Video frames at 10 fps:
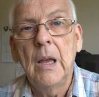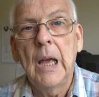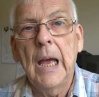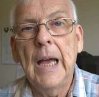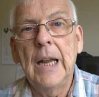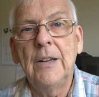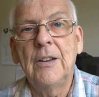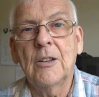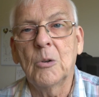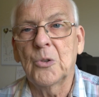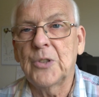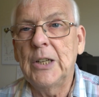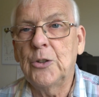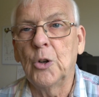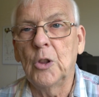And of course they
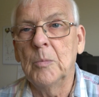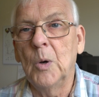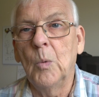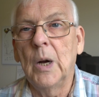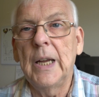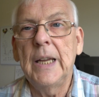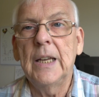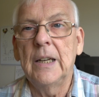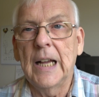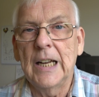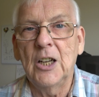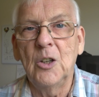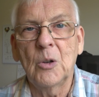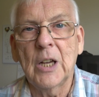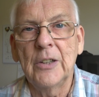took them away and had a
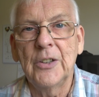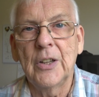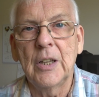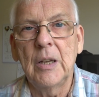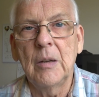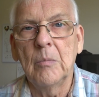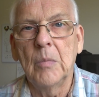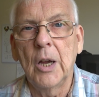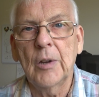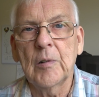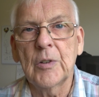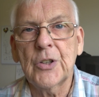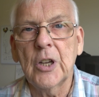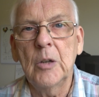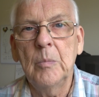look under the
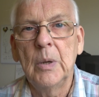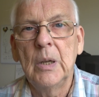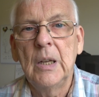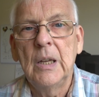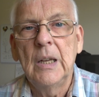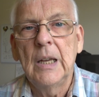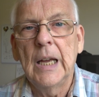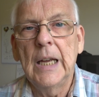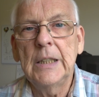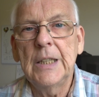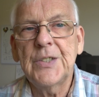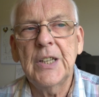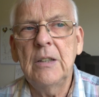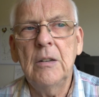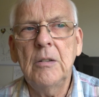microscope, and they
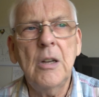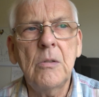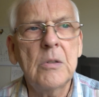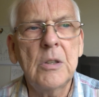said, no,